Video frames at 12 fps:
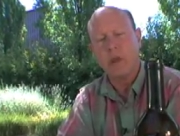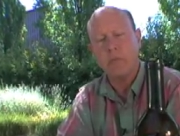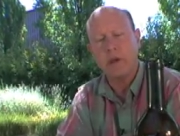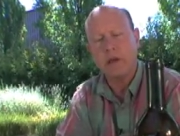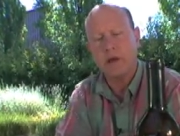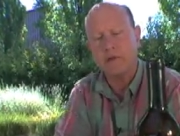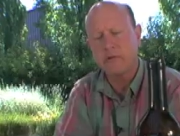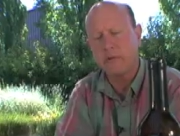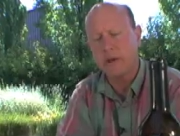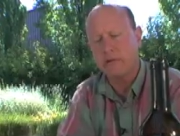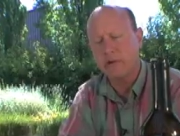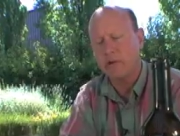Because of
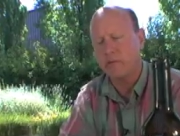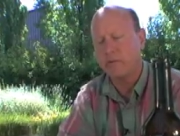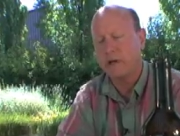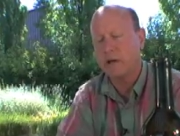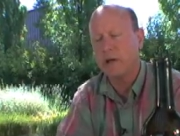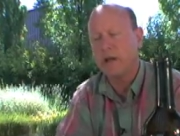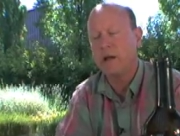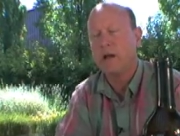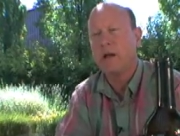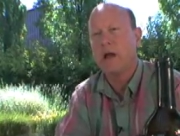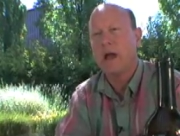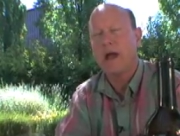this, it really
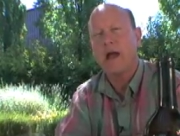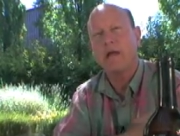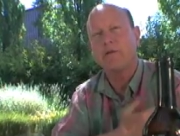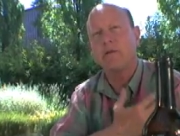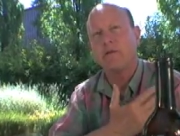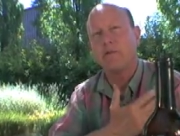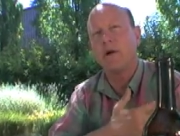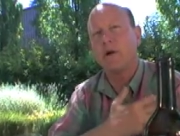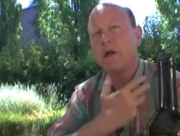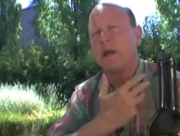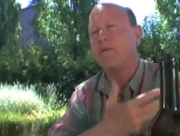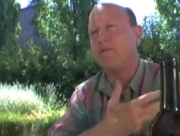has this
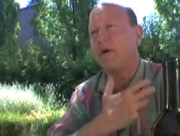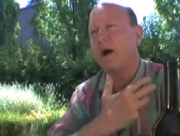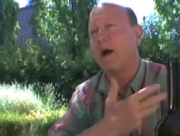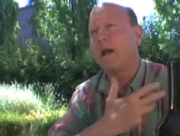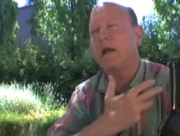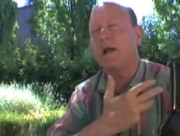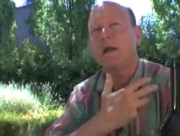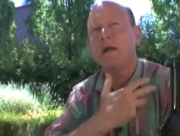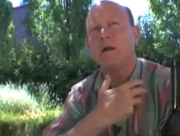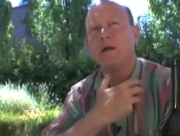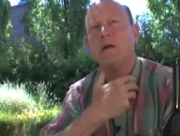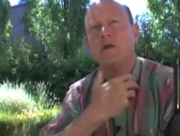very inviting,